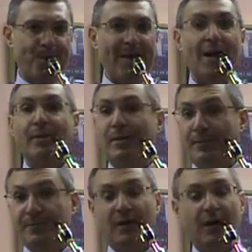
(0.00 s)

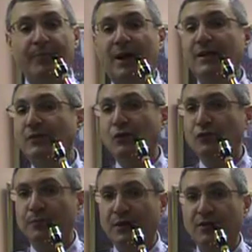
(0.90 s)
then I'm not even
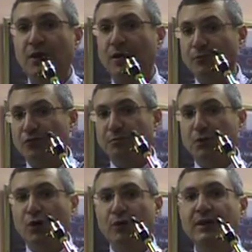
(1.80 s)
using my tongue, I'm just
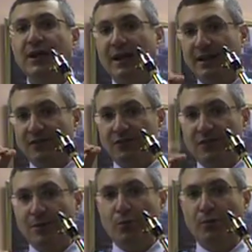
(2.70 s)
blowing and at the
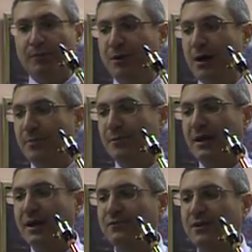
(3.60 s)
same moment popping my
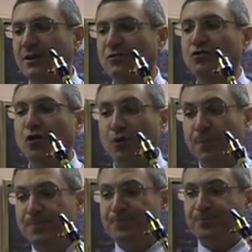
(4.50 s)
F key. So
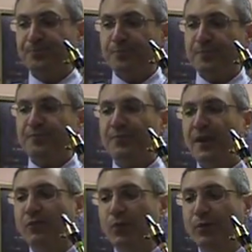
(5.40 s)

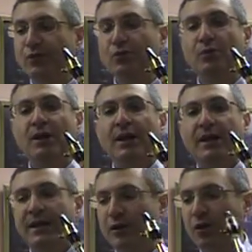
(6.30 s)
if we were to
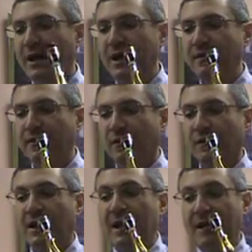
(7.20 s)
hit our A there
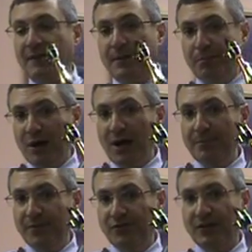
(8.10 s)
and then
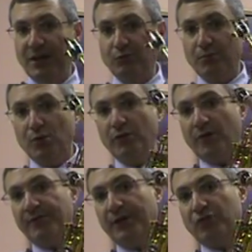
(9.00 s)
pop this, as we move
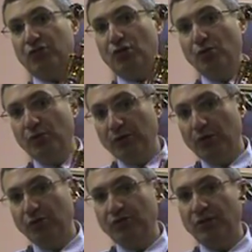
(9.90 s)
our fingers to the
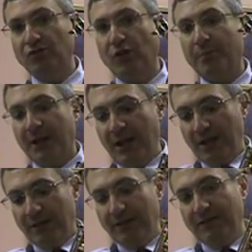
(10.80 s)
low C sharp,
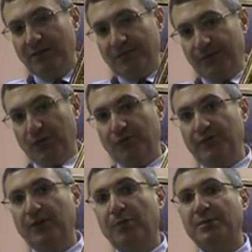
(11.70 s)
let this first
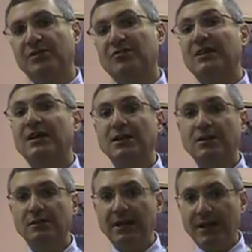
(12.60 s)
finger be slightly
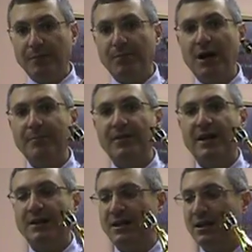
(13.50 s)
delayed and pop
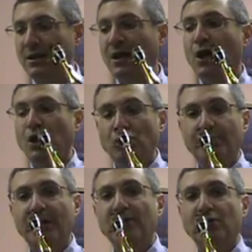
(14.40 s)
that key, you'll
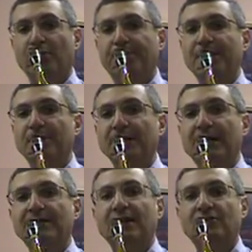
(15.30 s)
be able to
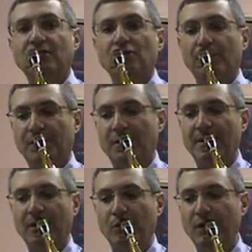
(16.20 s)
get that C sharp to come
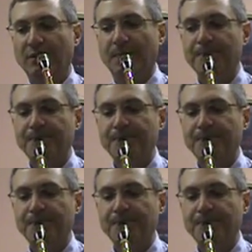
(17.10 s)
out quickly.